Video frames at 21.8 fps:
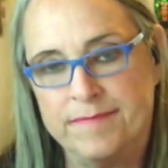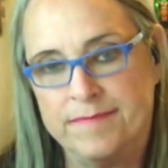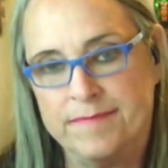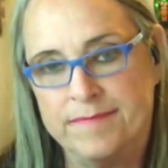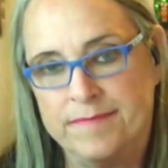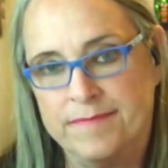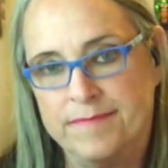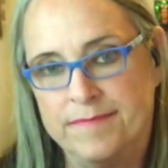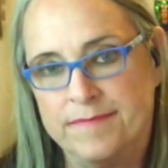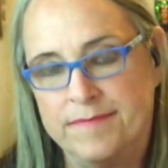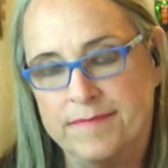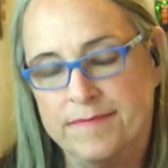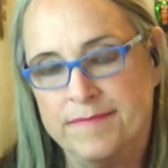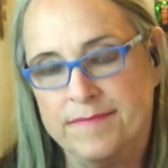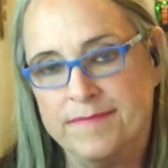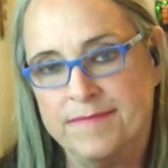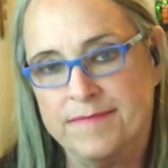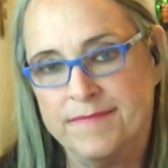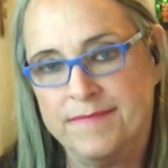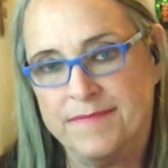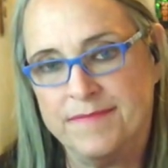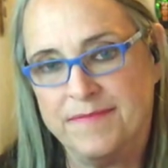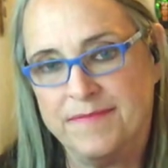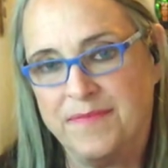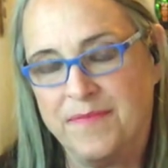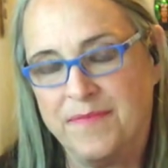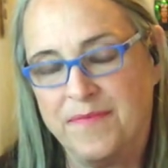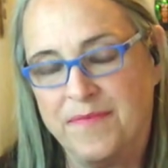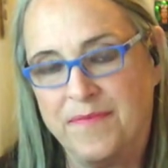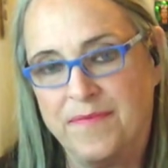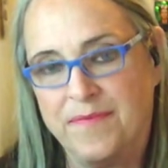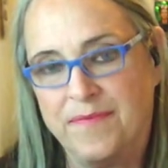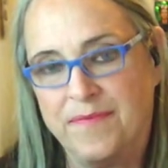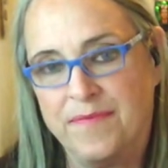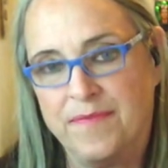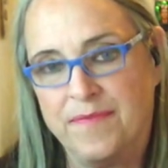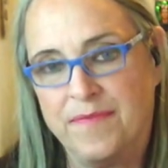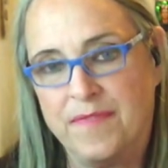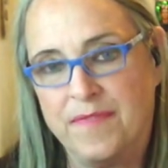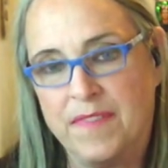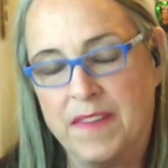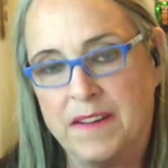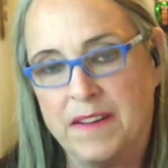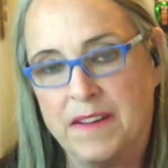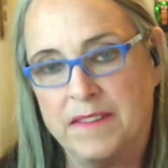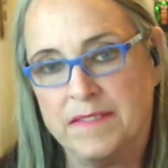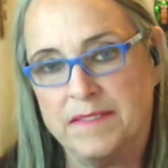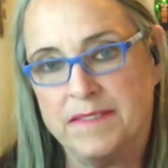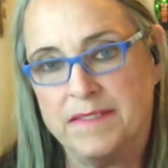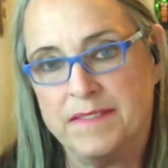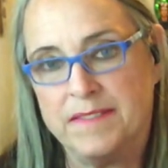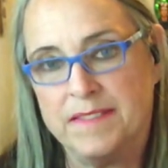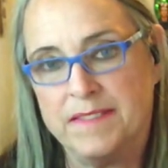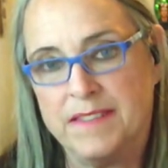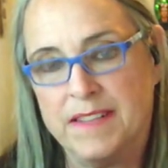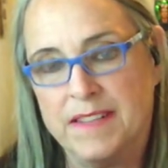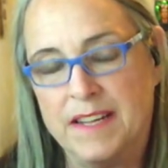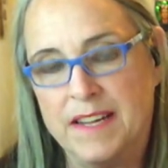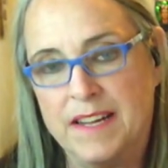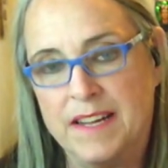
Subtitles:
No words are spoken by the person on screen.